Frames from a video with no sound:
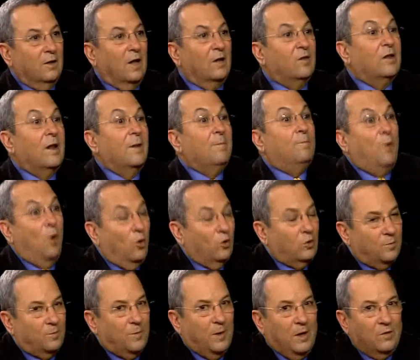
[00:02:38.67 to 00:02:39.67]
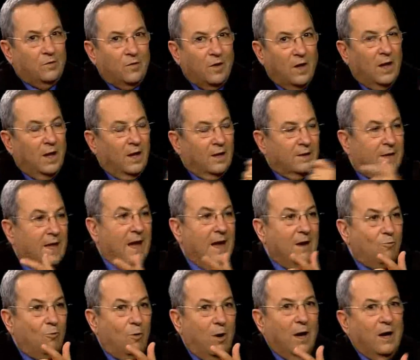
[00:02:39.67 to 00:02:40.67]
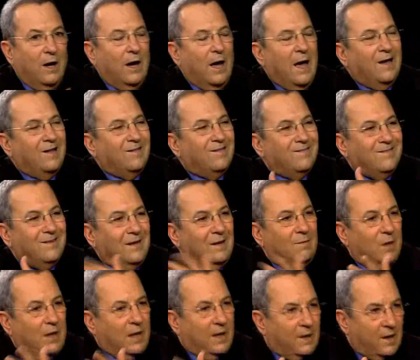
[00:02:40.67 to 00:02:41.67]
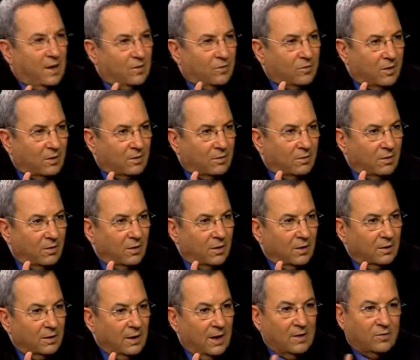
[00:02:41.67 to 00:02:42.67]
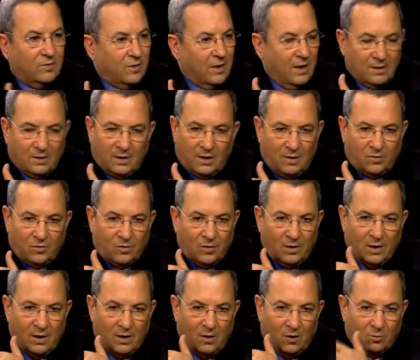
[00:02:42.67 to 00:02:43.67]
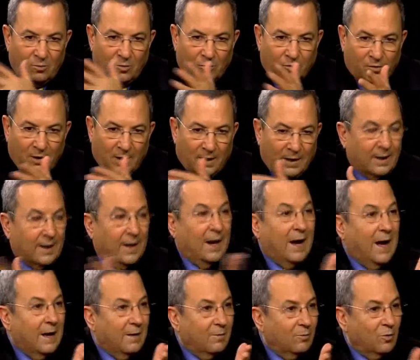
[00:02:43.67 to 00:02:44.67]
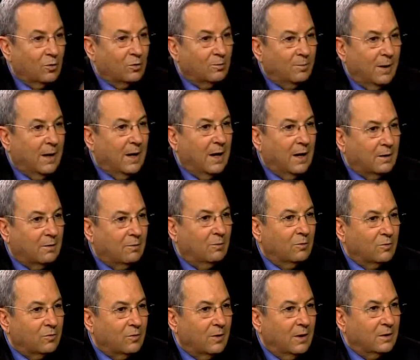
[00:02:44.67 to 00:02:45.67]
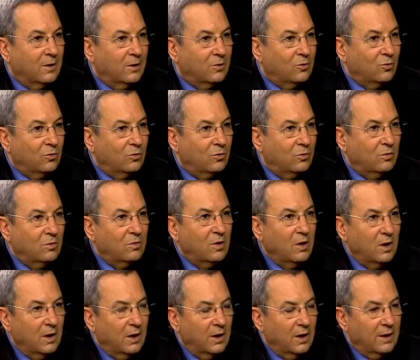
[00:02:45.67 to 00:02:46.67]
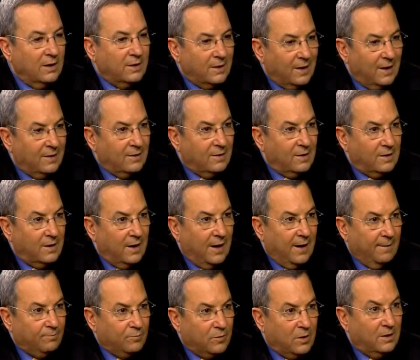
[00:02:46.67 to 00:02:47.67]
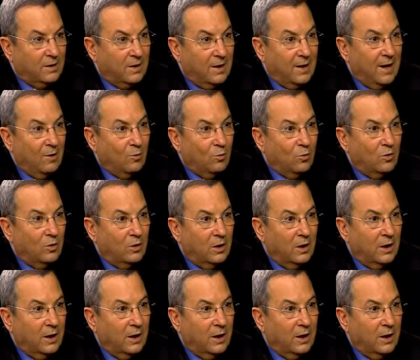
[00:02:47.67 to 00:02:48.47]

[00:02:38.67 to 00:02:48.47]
that supports peace, they were extremely against it. They said it's almost a crime what Barak was ready to do. It ended up that now